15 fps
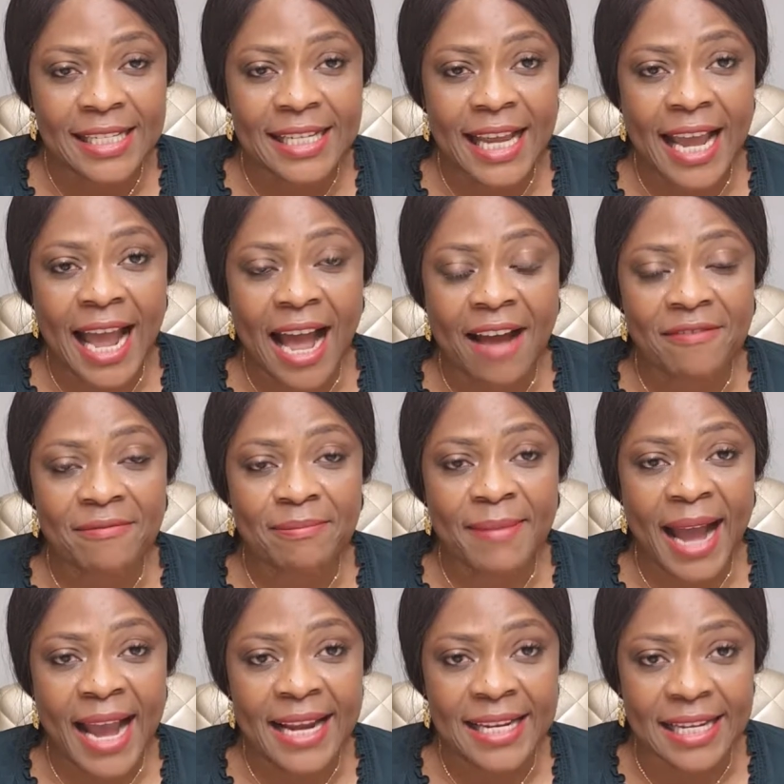They have
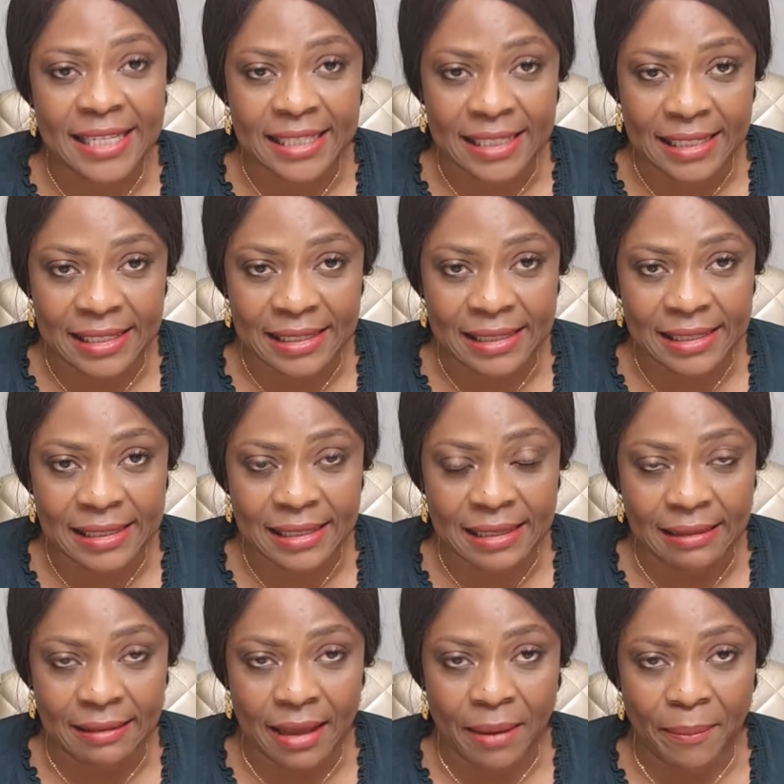manganese
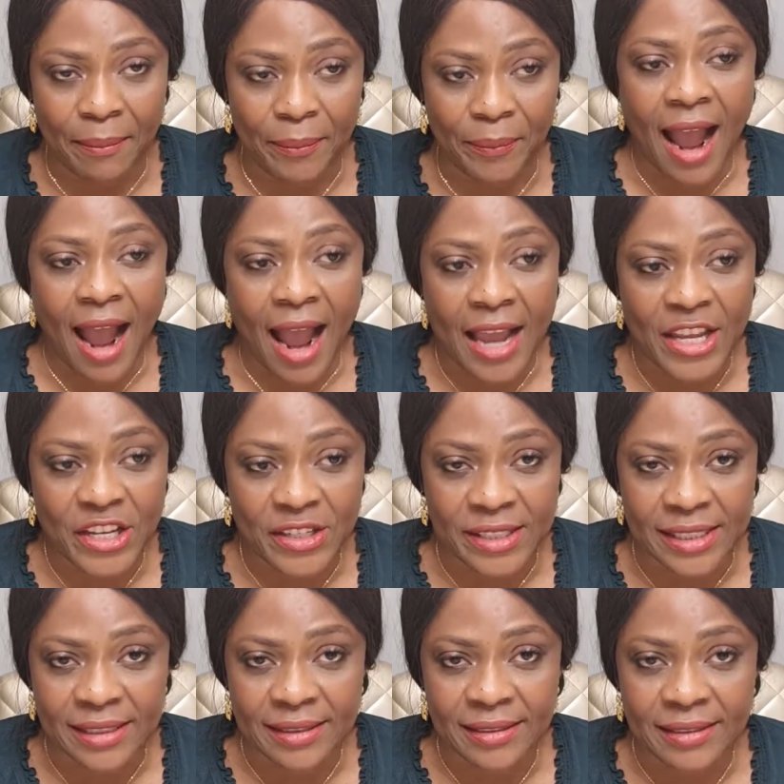in them, iron.